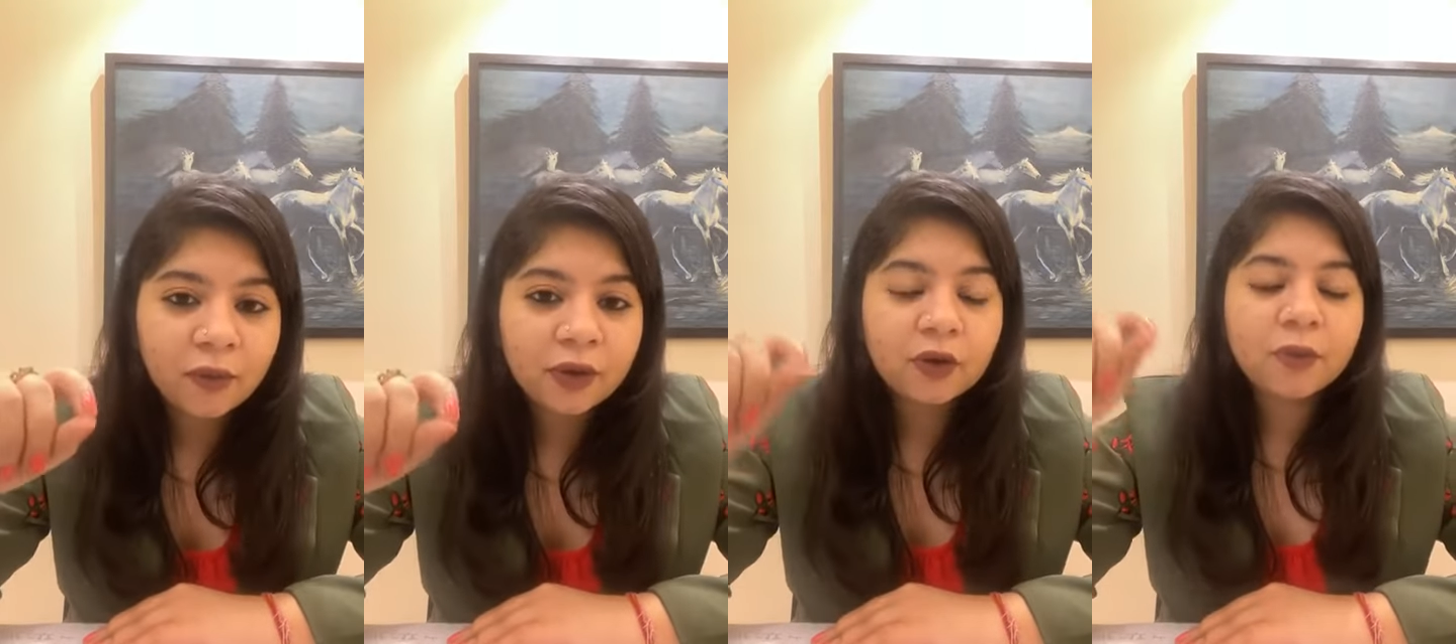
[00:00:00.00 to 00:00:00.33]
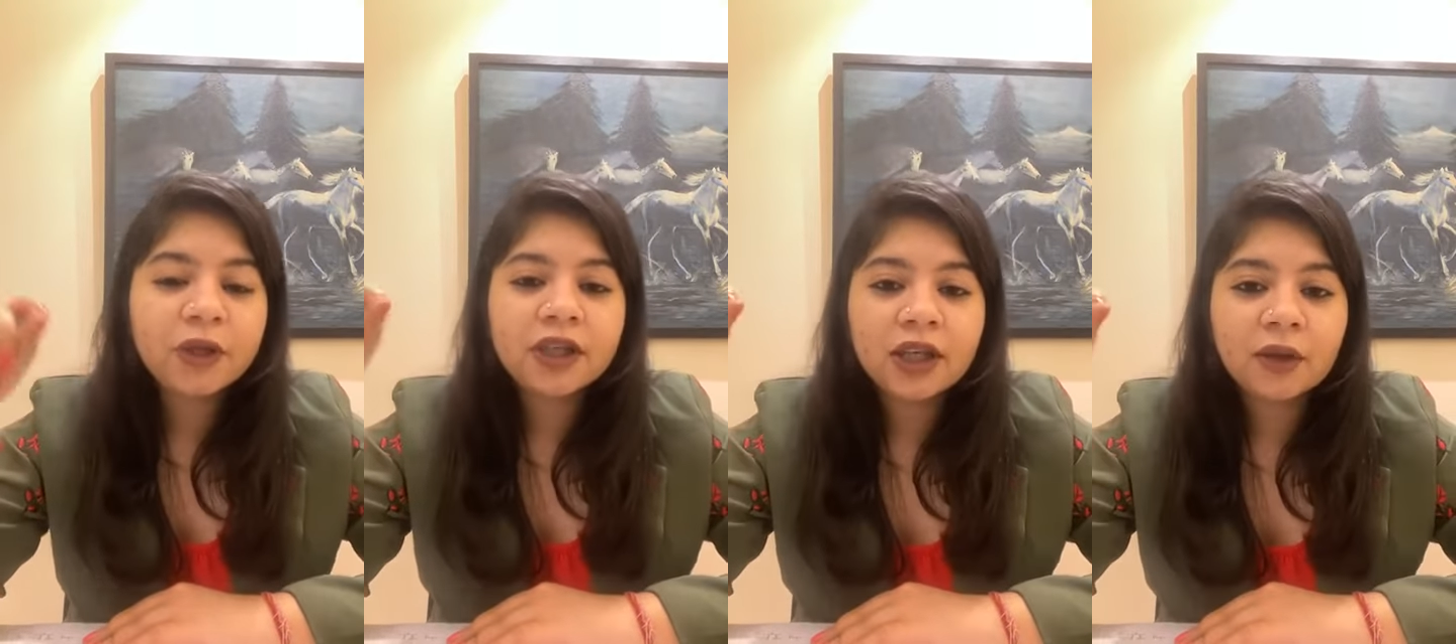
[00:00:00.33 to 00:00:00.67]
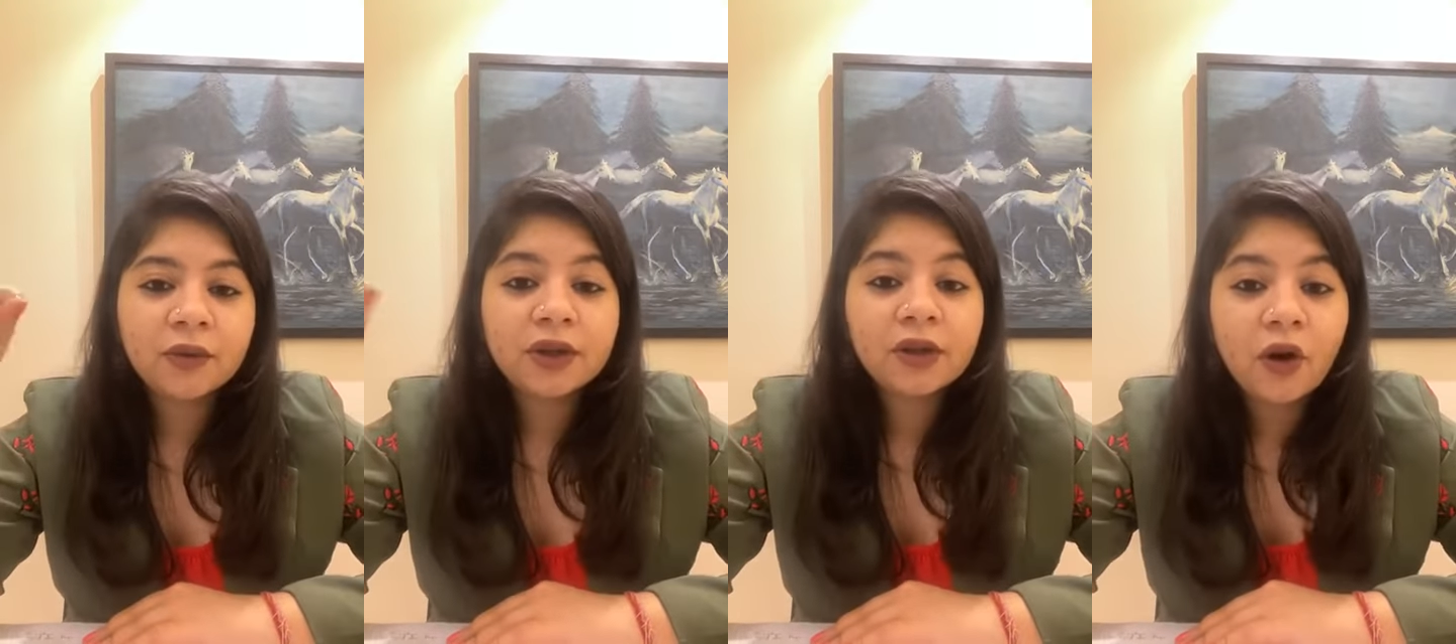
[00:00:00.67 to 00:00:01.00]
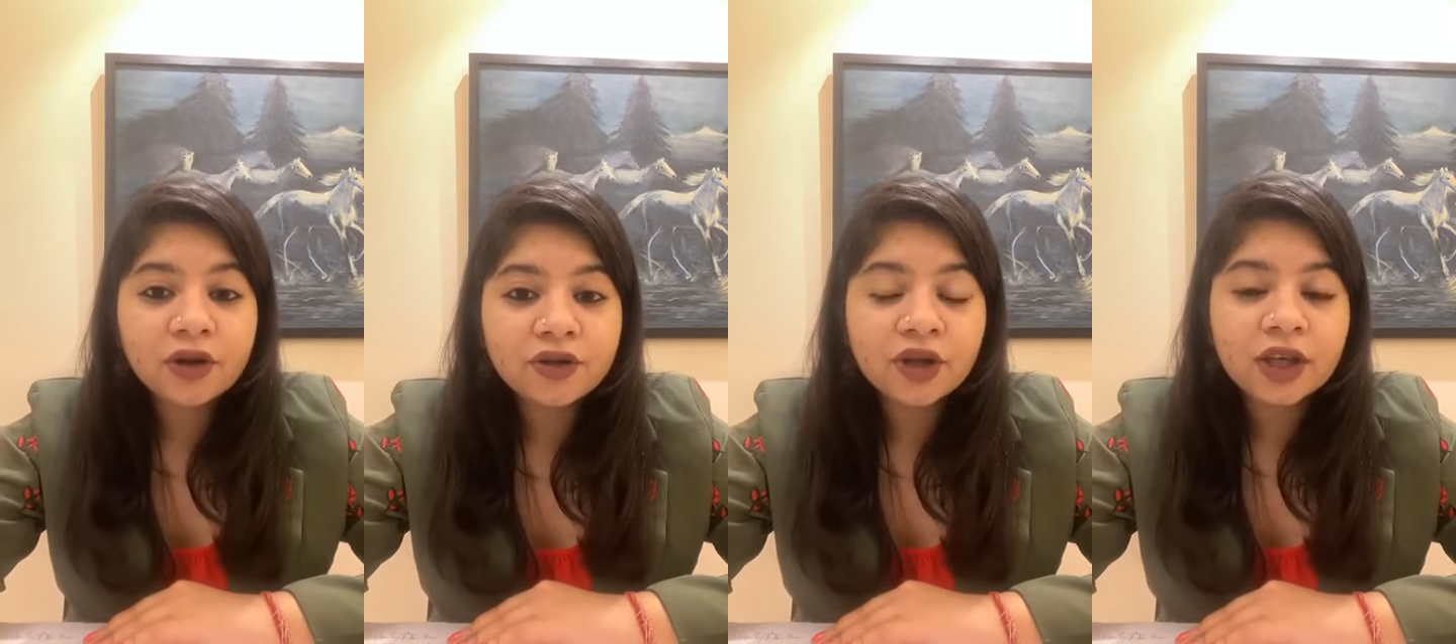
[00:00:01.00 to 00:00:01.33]
we could be dealing with
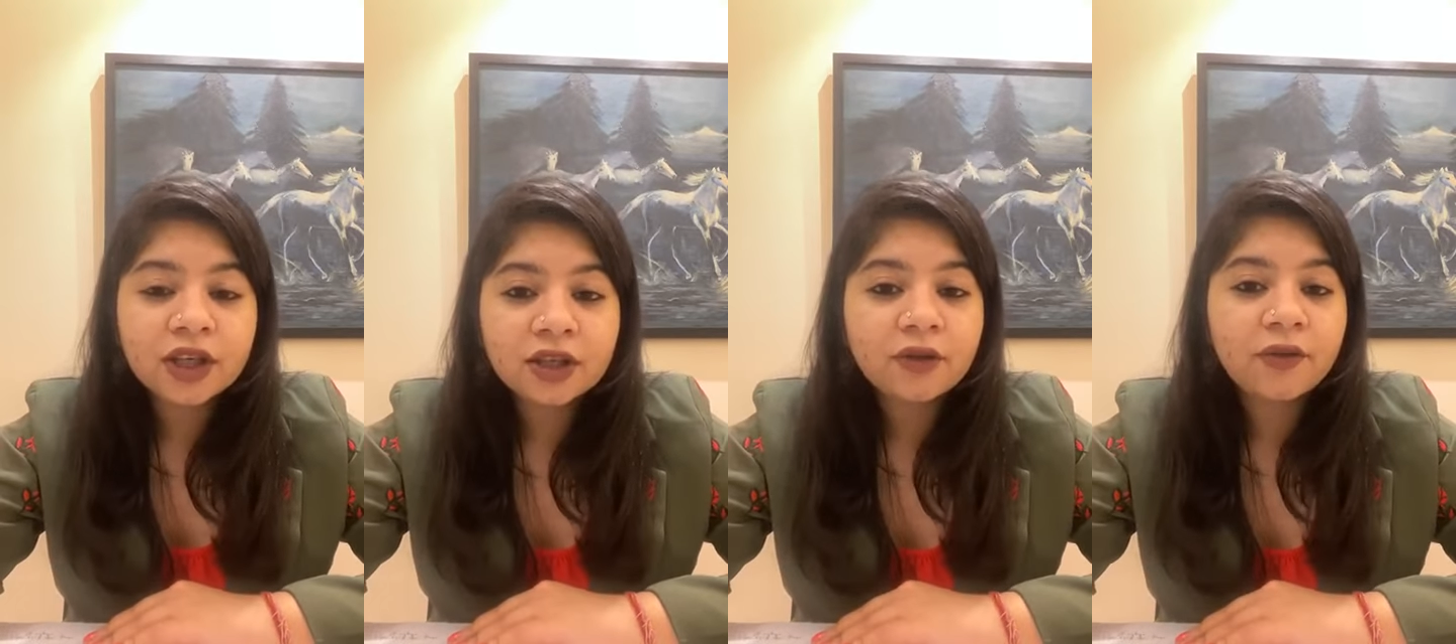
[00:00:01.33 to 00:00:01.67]
laws relating